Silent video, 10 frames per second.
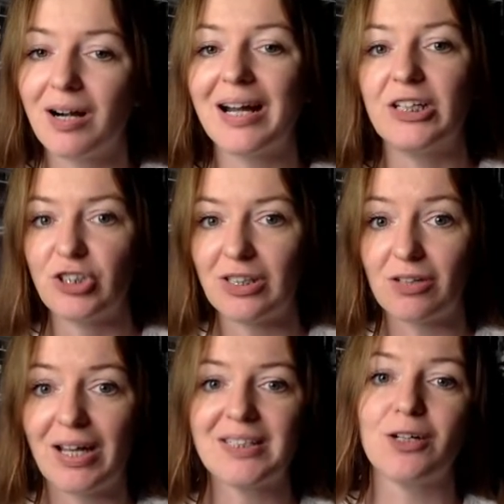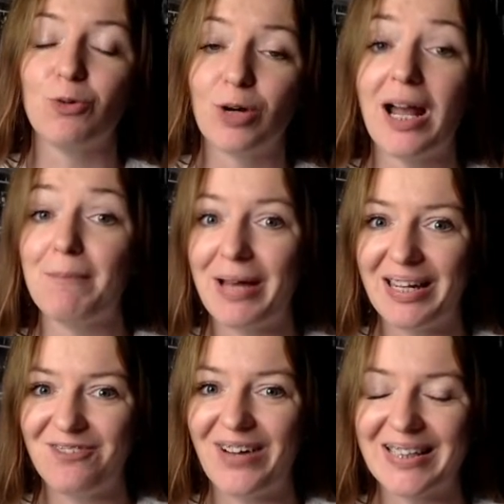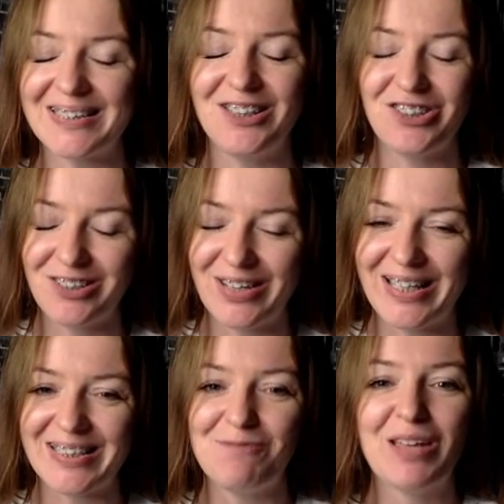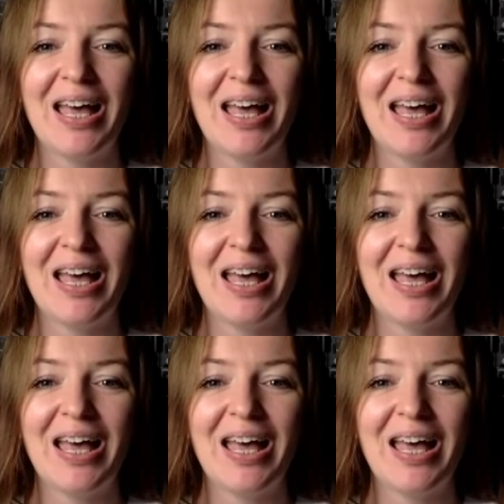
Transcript: are a generator or a manifesting generator.